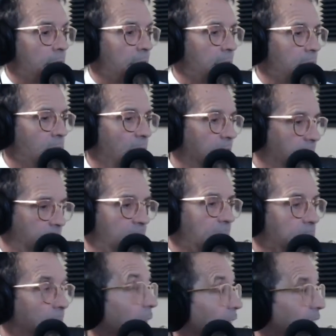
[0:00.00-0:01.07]
and you have to be
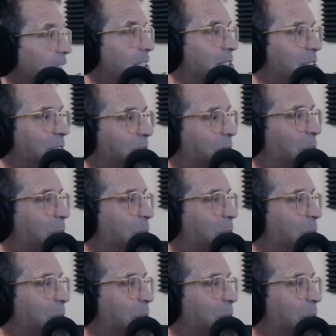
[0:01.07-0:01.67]
in pads to